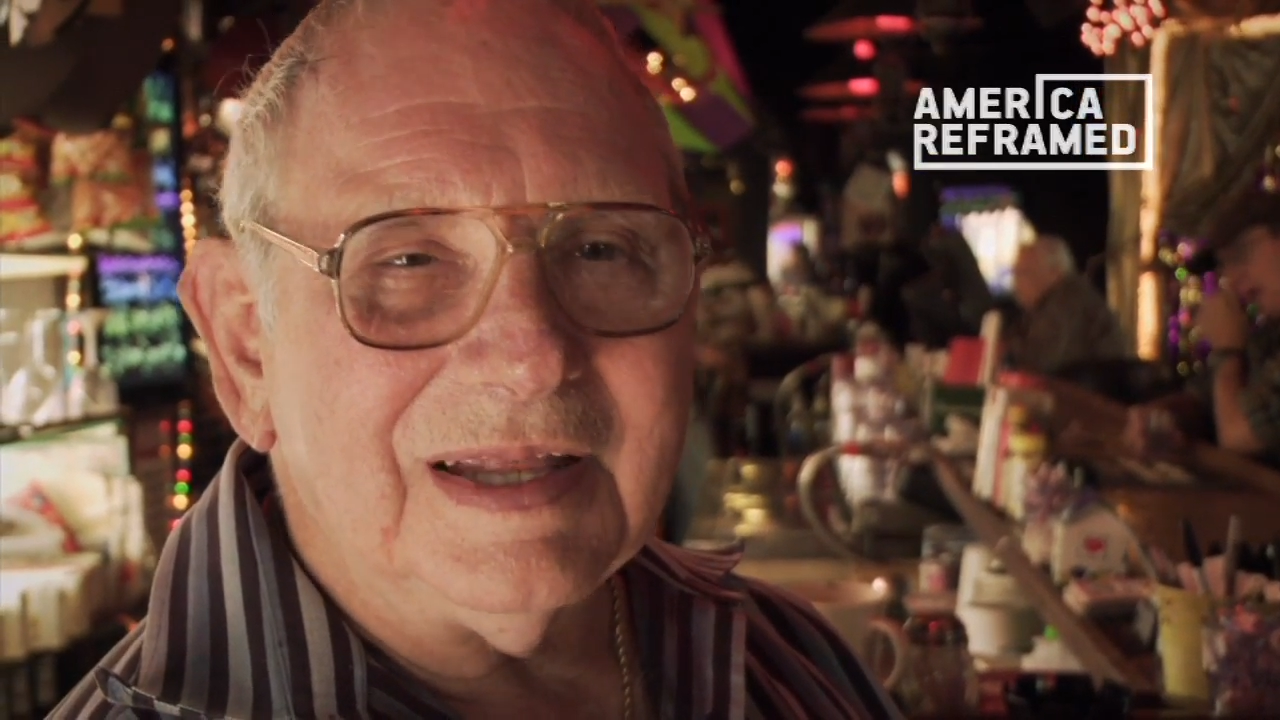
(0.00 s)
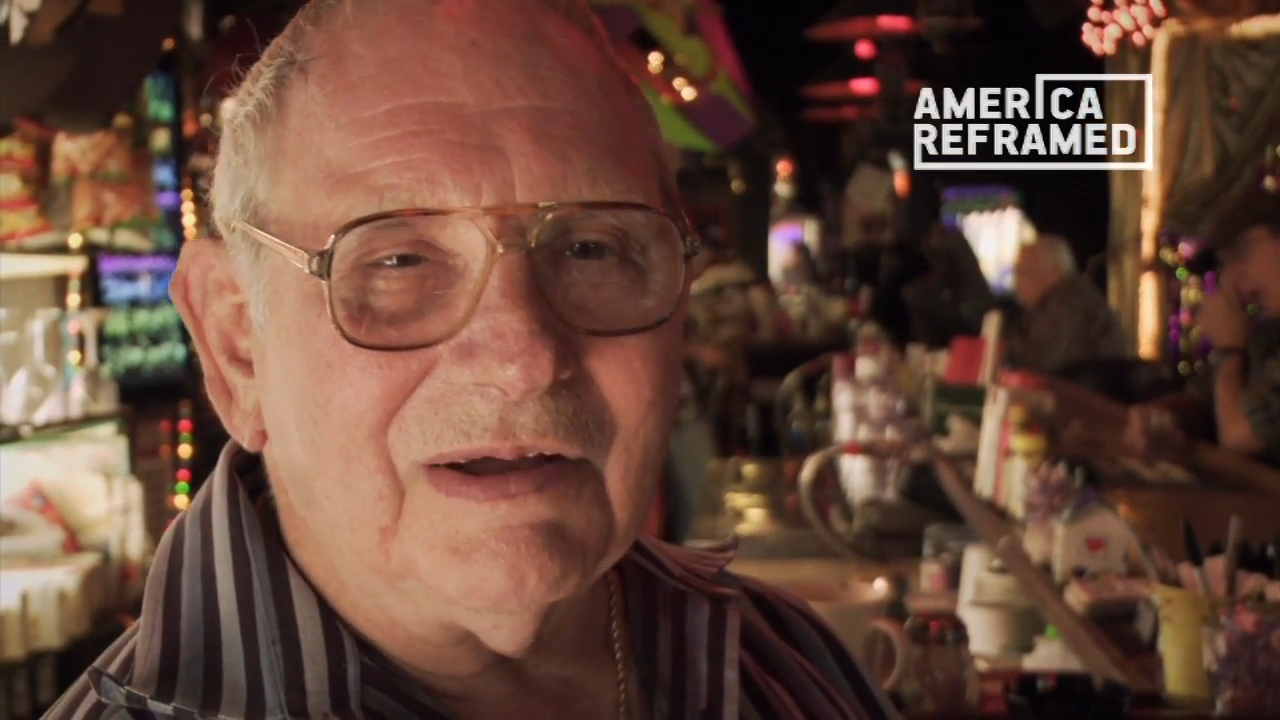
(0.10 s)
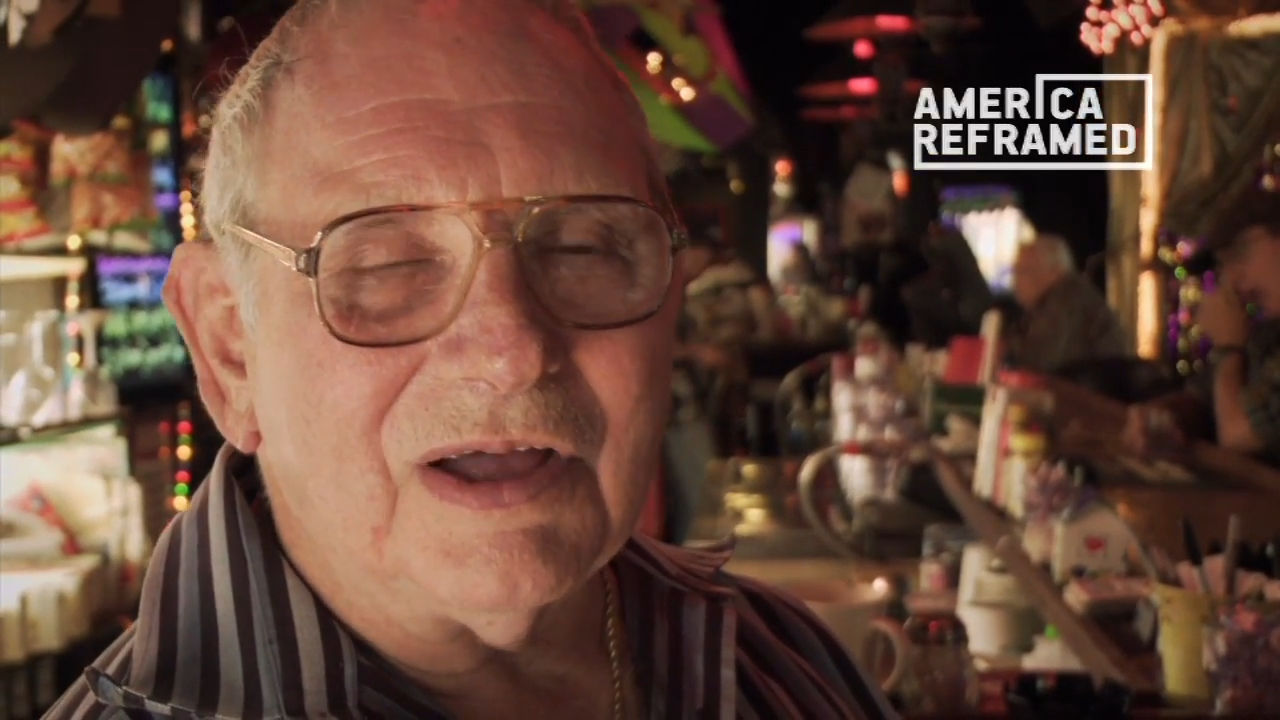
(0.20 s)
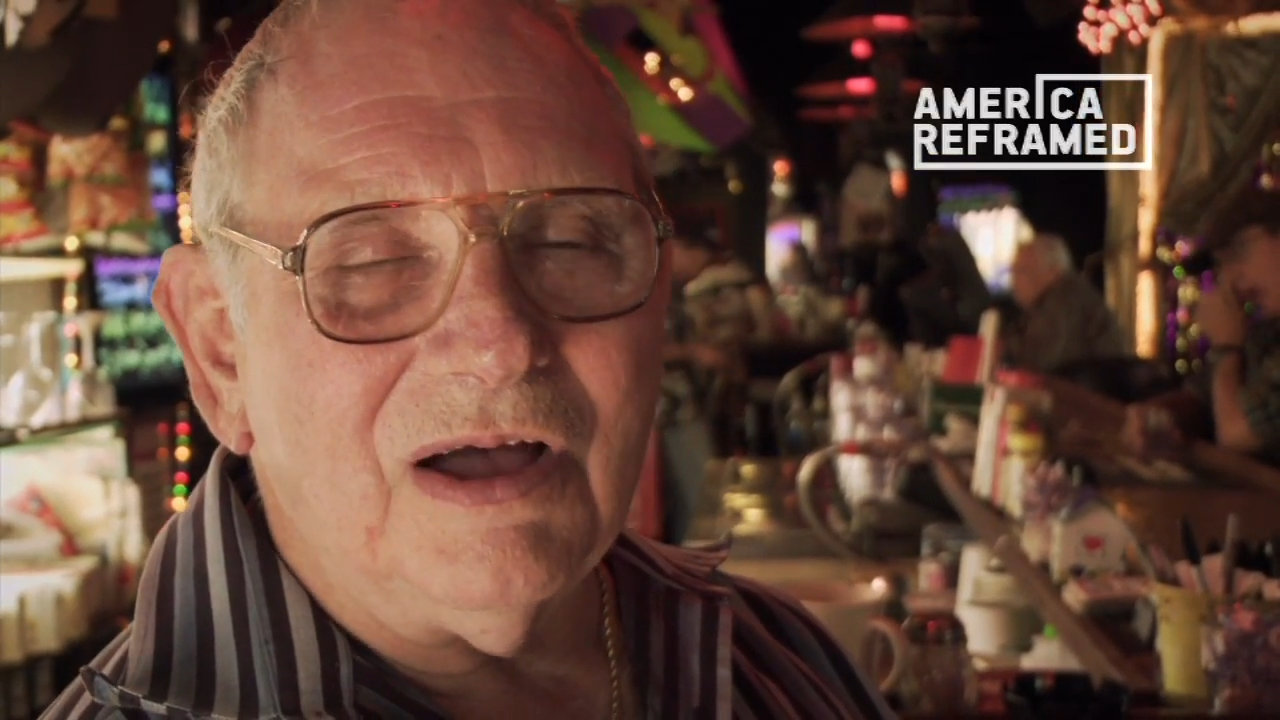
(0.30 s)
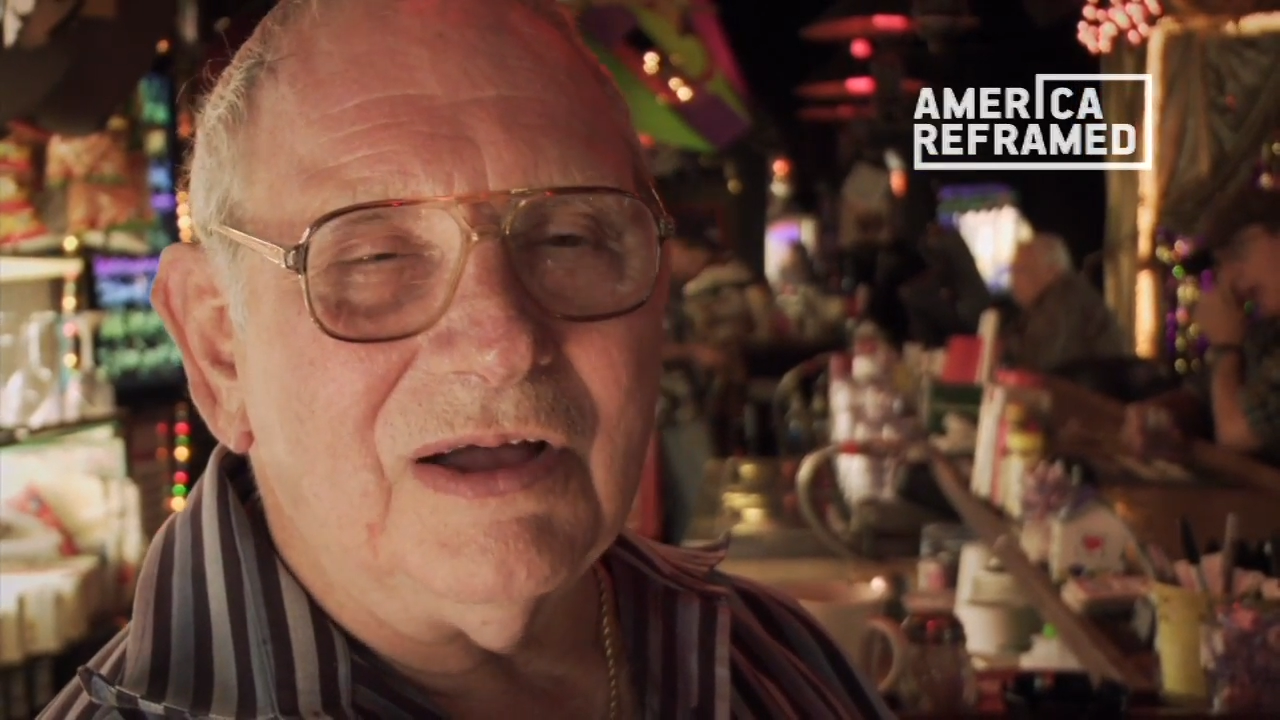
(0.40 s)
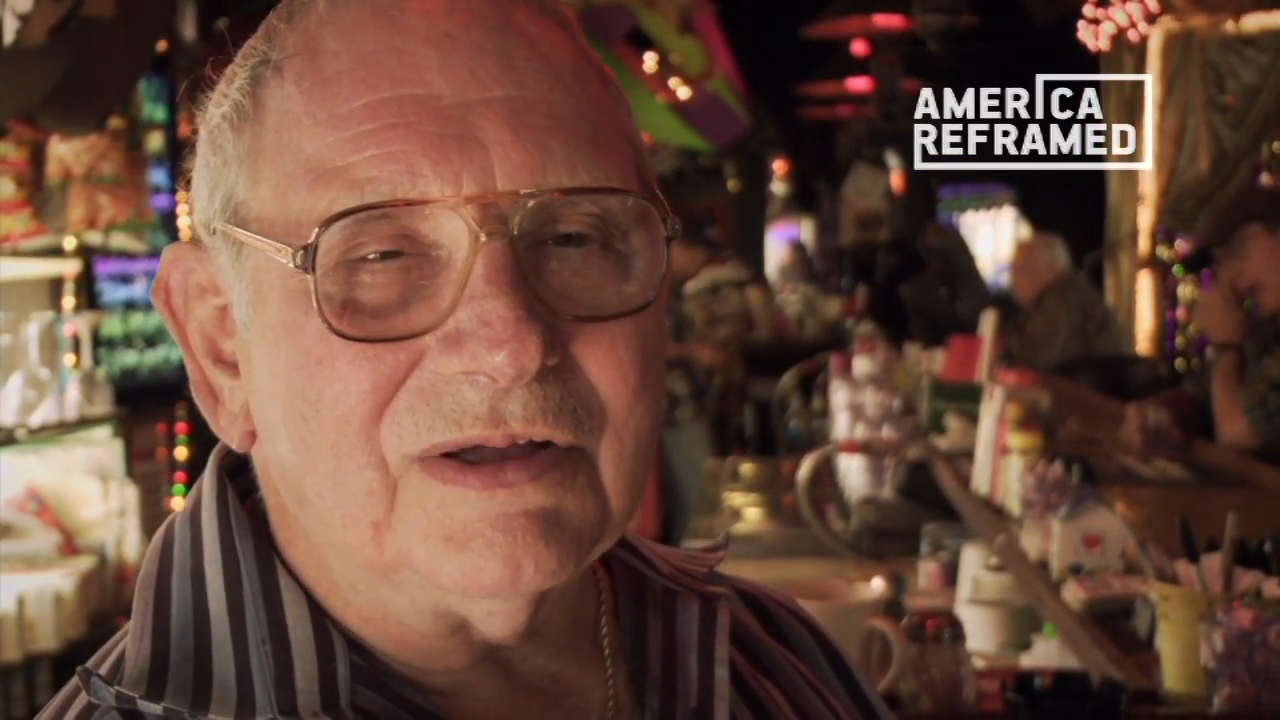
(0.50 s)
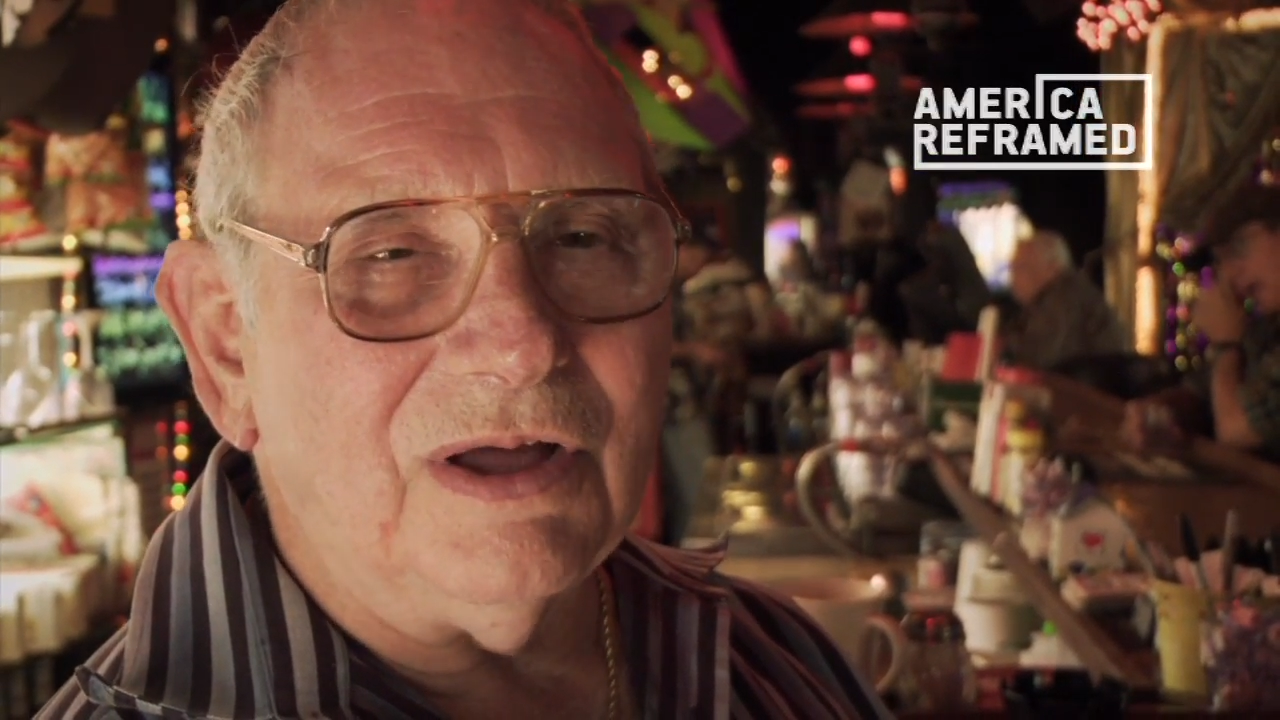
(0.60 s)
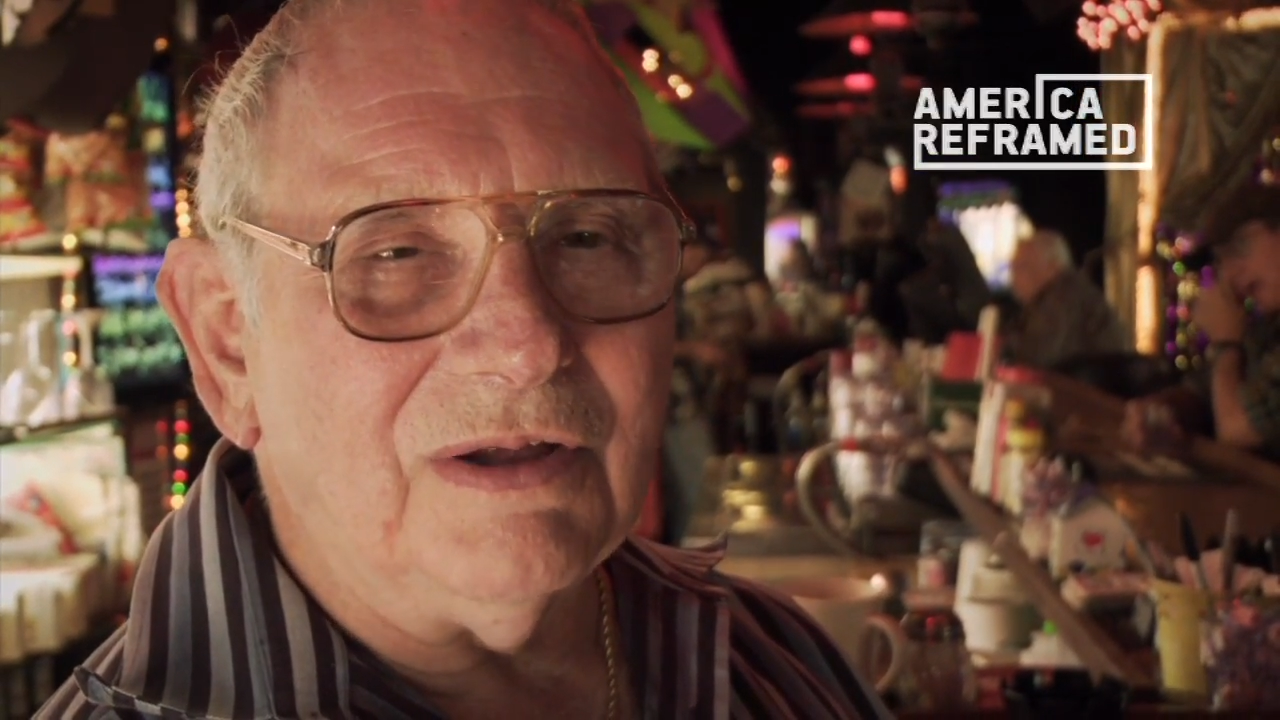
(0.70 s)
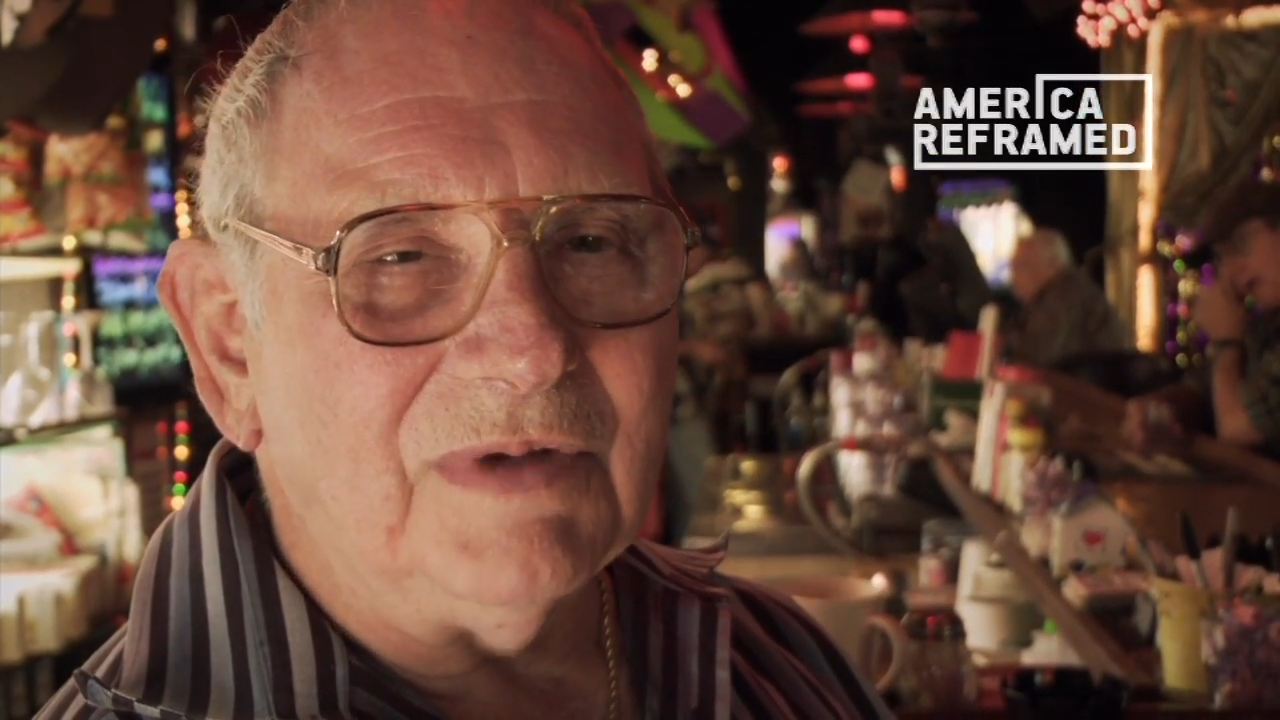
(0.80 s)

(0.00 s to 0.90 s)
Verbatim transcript: I call